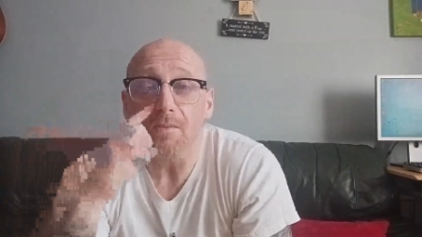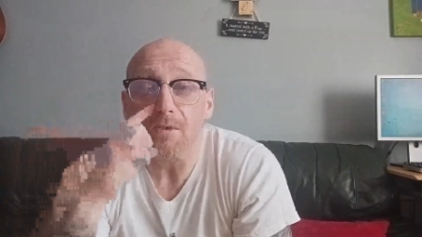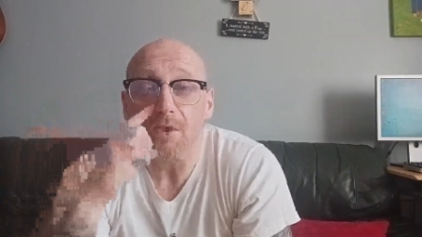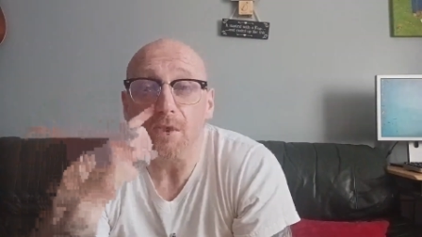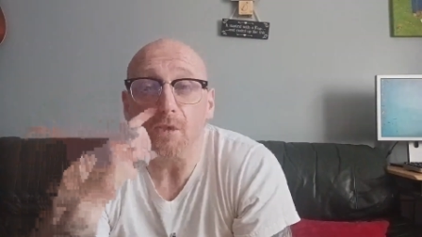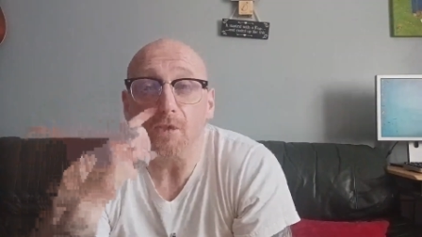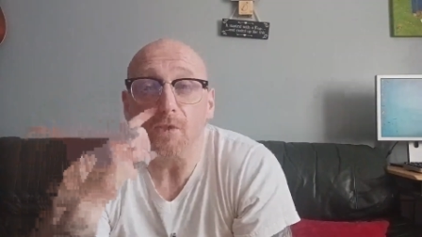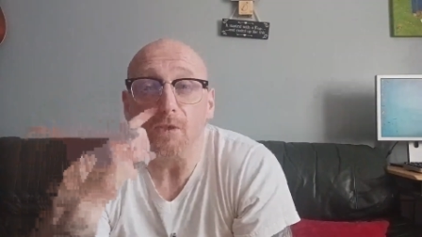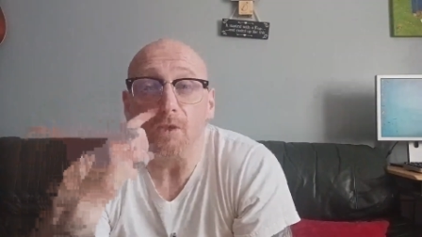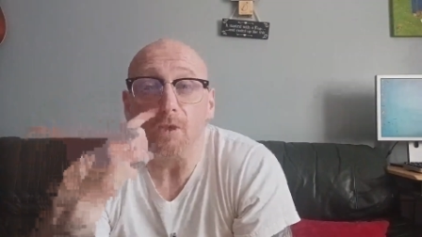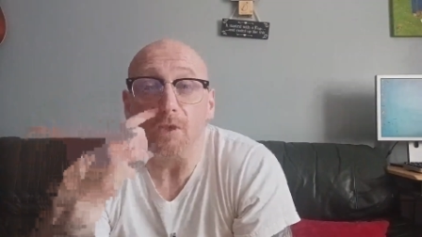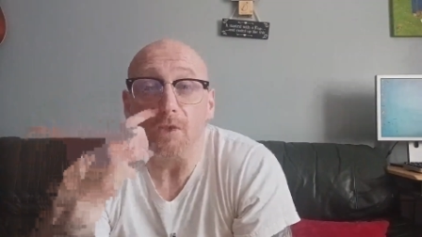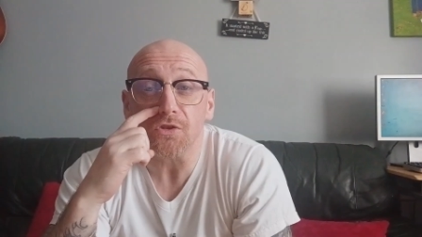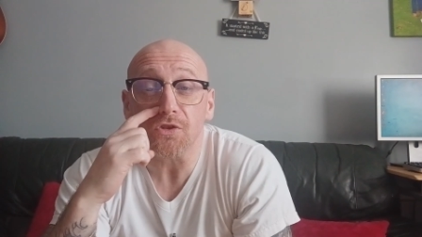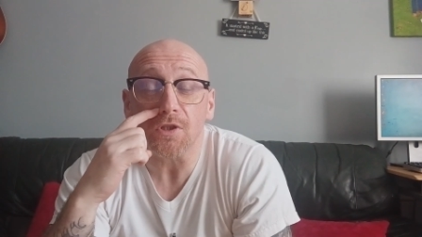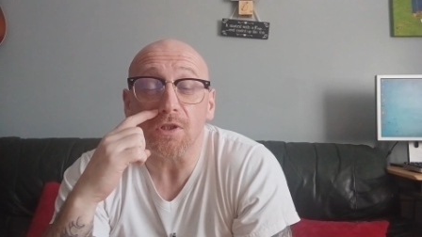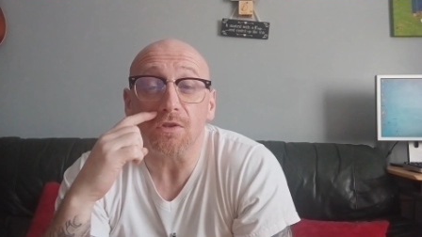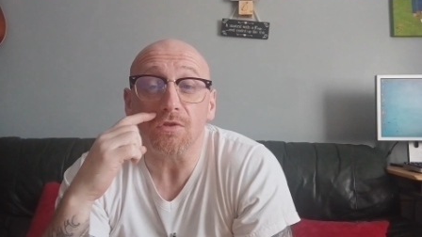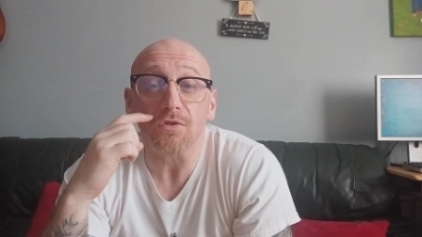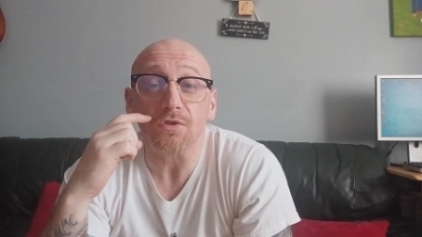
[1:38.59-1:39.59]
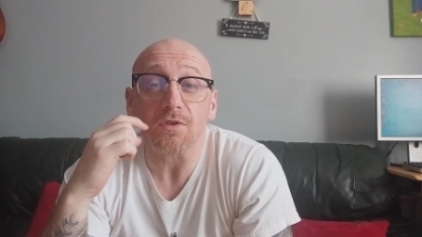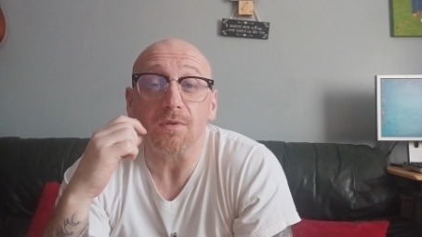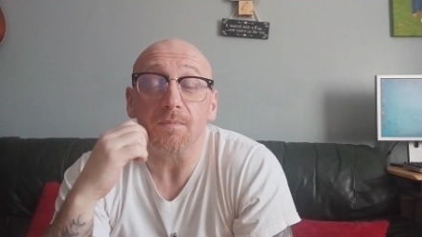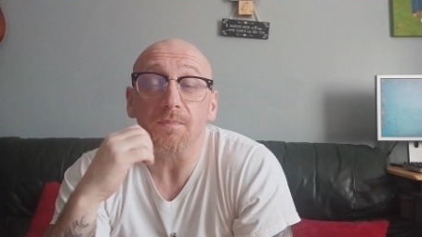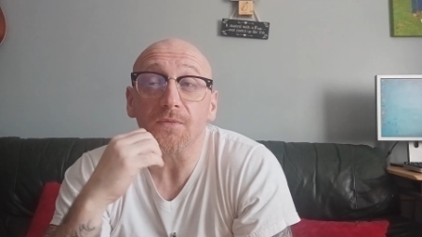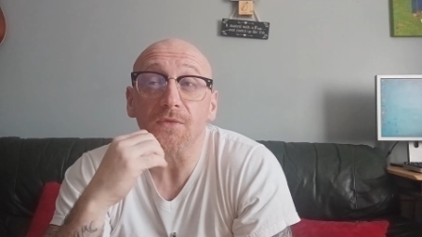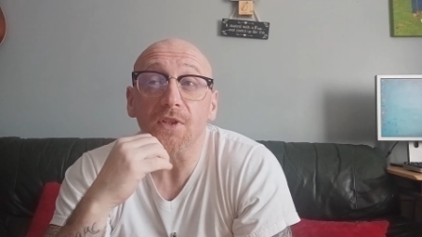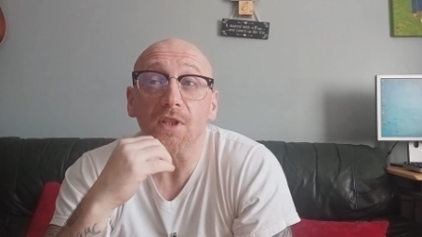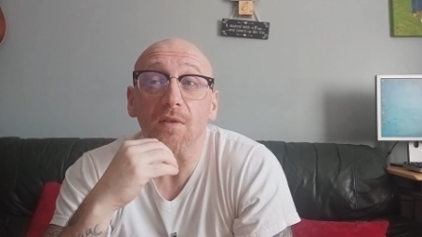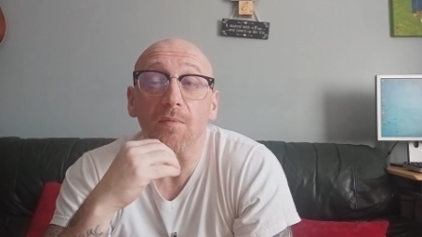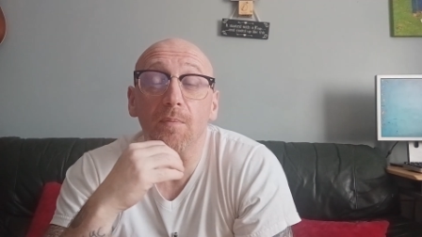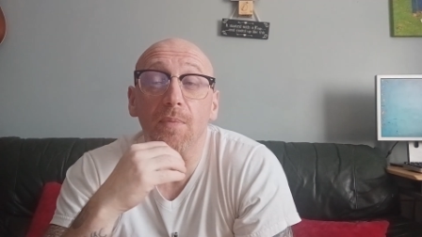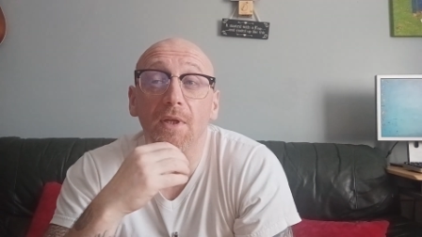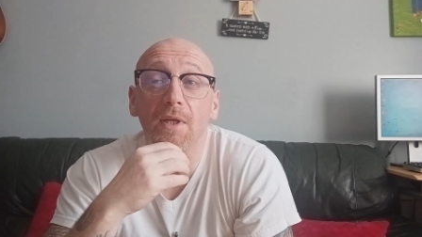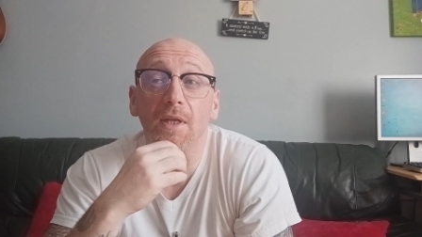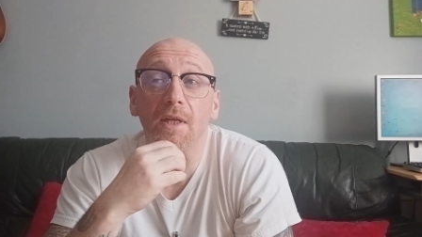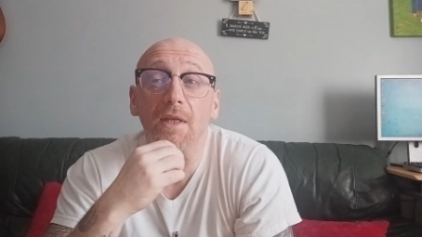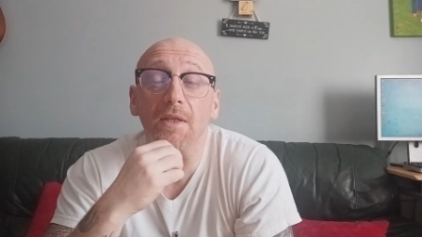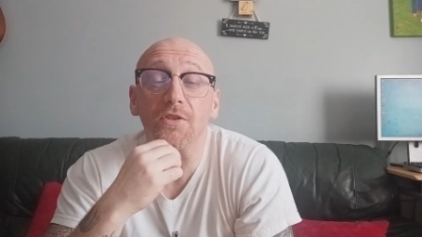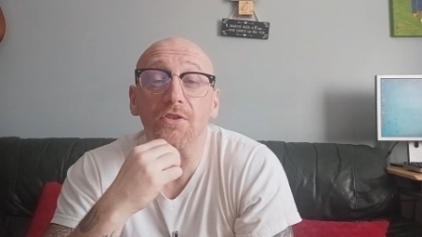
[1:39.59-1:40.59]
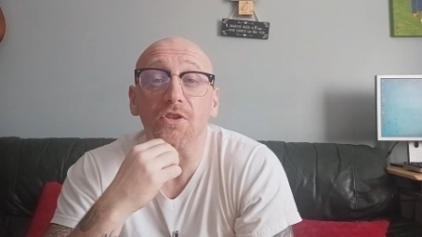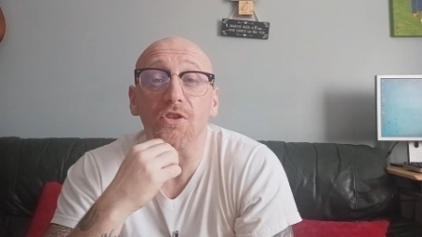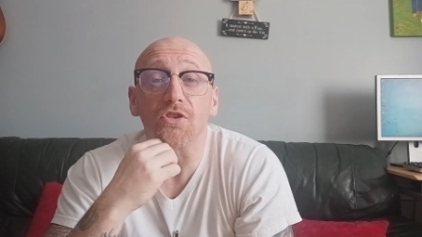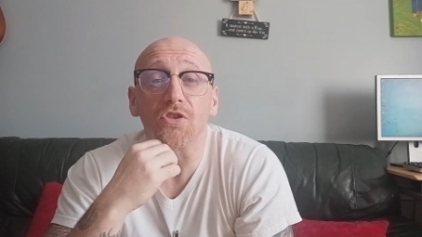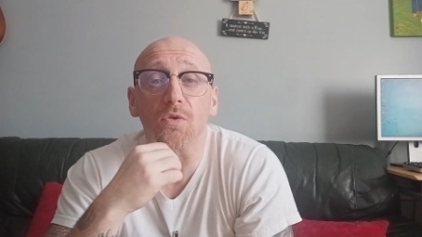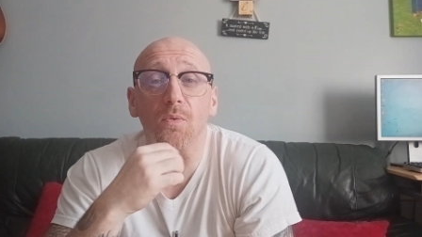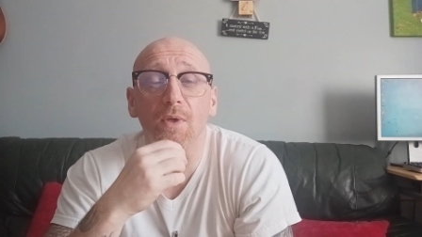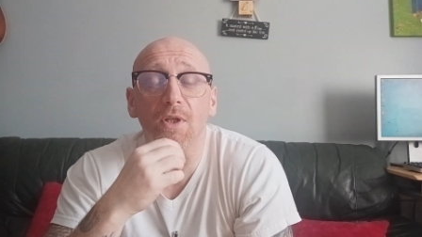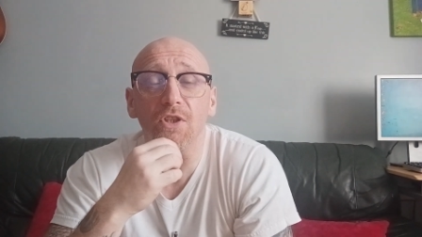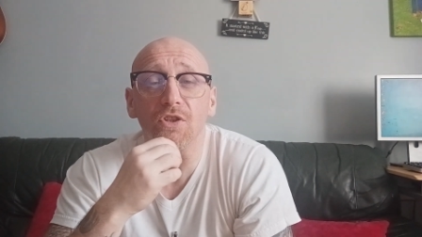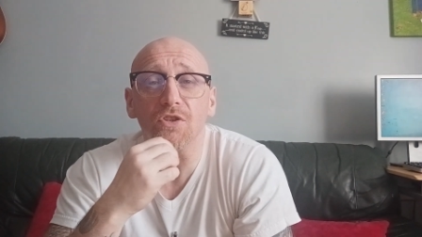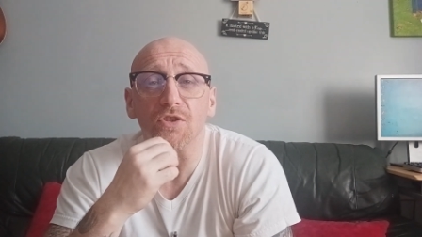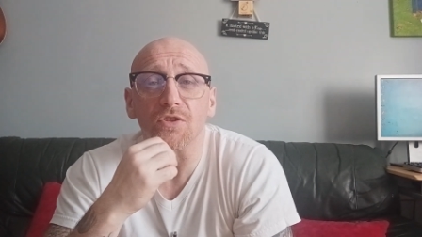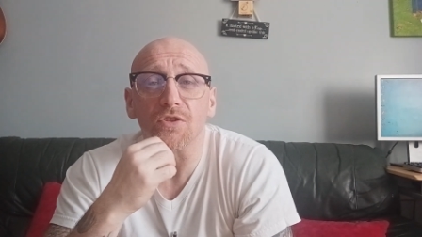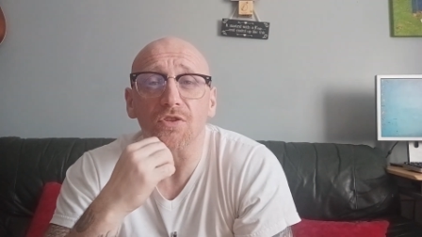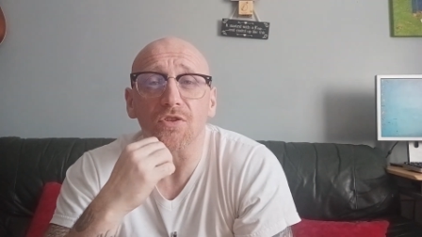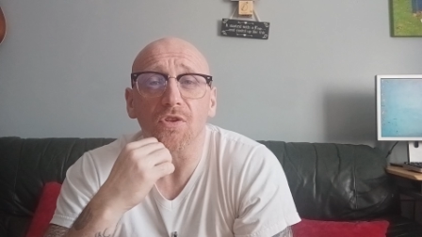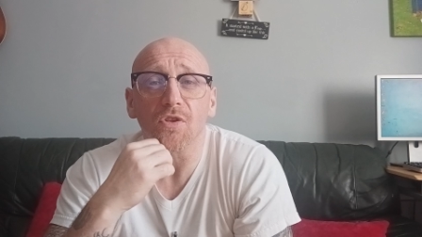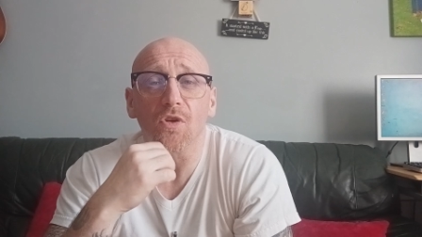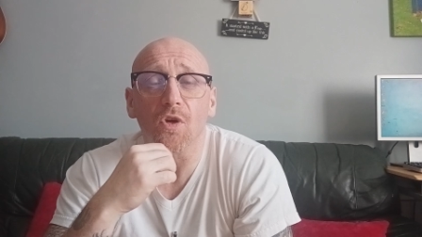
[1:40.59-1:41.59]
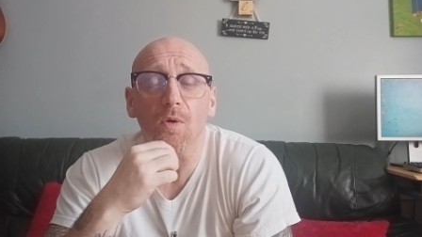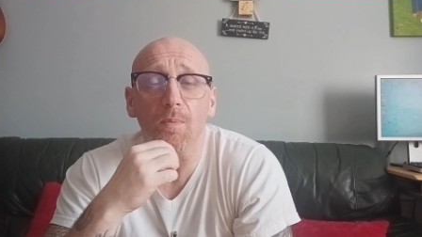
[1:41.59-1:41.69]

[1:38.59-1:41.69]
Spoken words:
30 odd years there've been situations